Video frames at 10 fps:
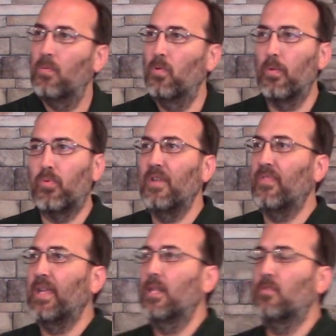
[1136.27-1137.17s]
Real
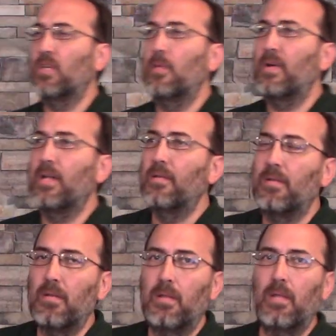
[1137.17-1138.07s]
briefly, I'll tell you about
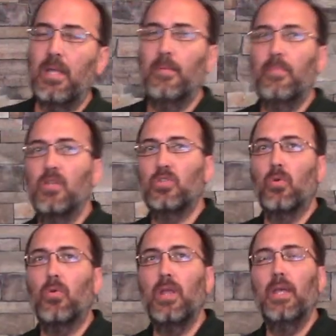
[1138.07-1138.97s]
him, his
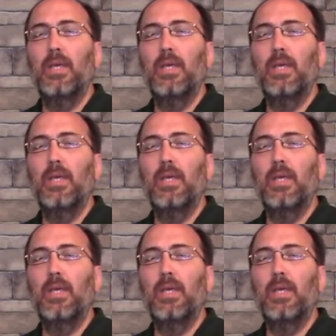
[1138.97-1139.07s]
story.